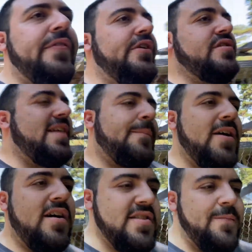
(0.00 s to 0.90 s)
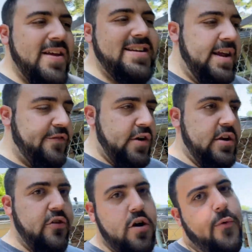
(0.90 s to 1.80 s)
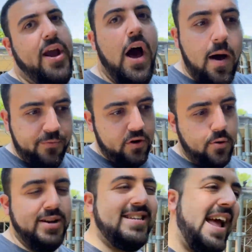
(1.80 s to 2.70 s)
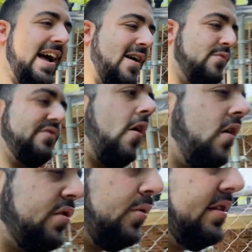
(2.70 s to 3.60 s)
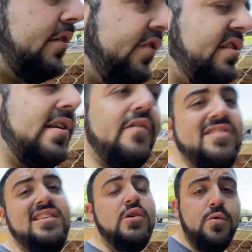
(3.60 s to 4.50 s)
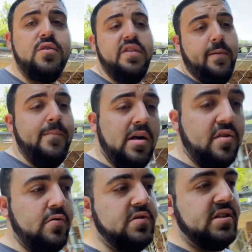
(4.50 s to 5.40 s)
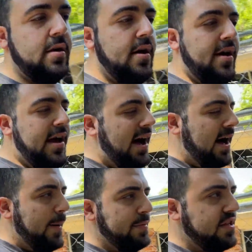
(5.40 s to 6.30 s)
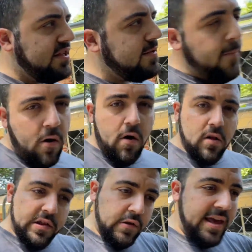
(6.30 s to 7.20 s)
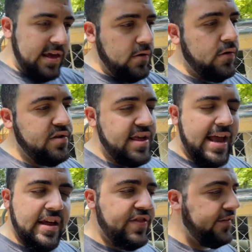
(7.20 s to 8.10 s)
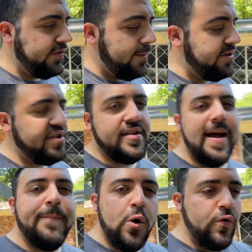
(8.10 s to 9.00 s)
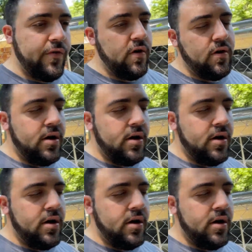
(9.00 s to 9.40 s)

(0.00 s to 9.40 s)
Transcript: they're stepping on something different, and they're going up, they're going down, just all sorts of different stuff to use their muscles. Small little hills, anything for them to step over,